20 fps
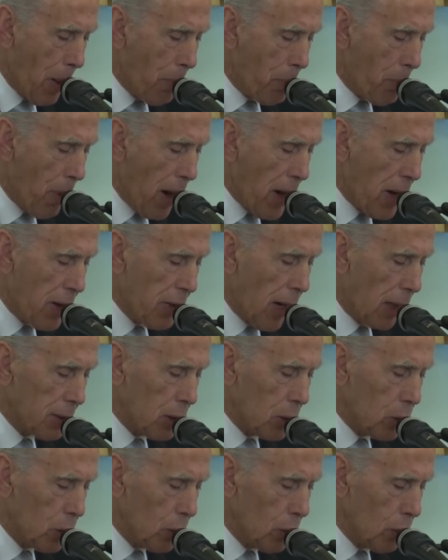my
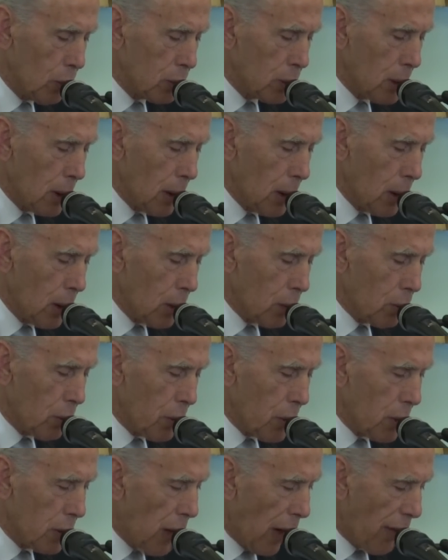gratitude
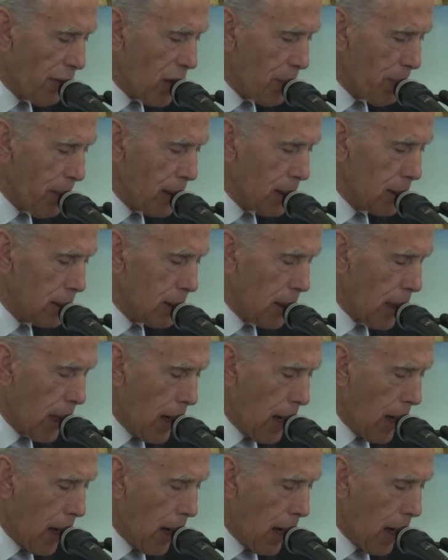to the government